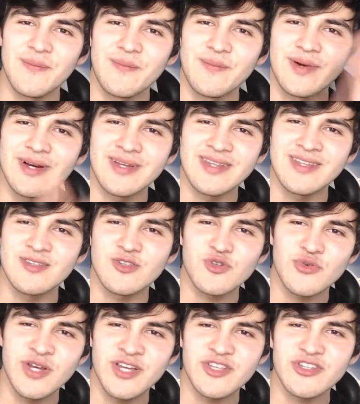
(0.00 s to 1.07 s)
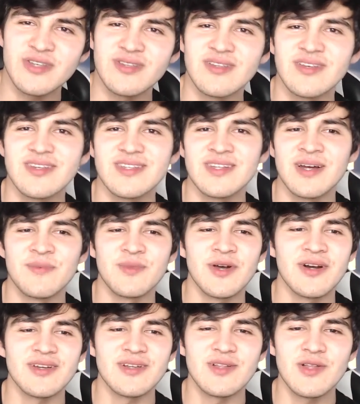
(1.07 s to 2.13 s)
but in Trench at least I'm
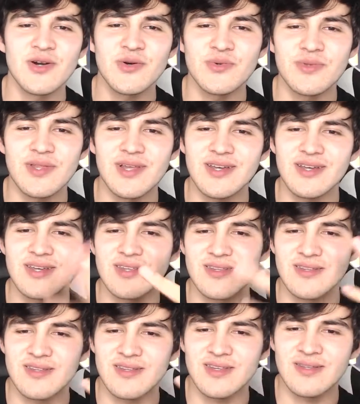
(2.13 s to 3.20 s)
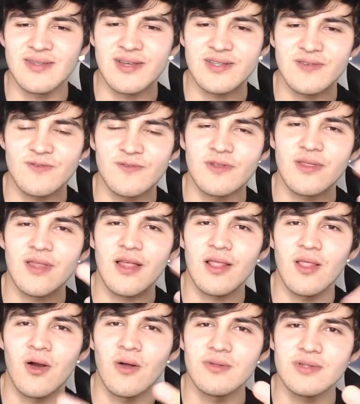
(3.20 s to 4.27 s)
not alone. Like he doesn't feel that
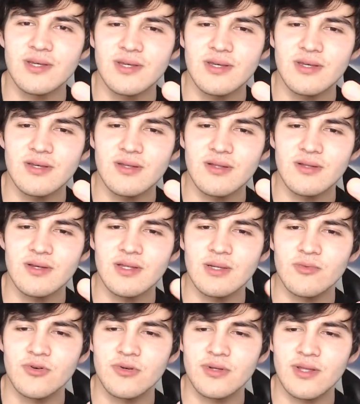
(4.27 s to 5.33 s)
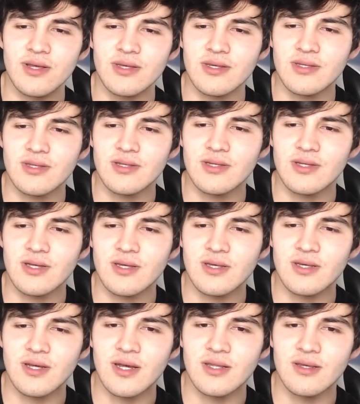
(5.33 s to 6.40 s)
lonely anymore. Like he
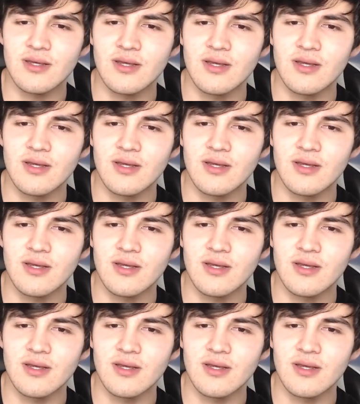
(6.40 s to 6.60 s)
kind of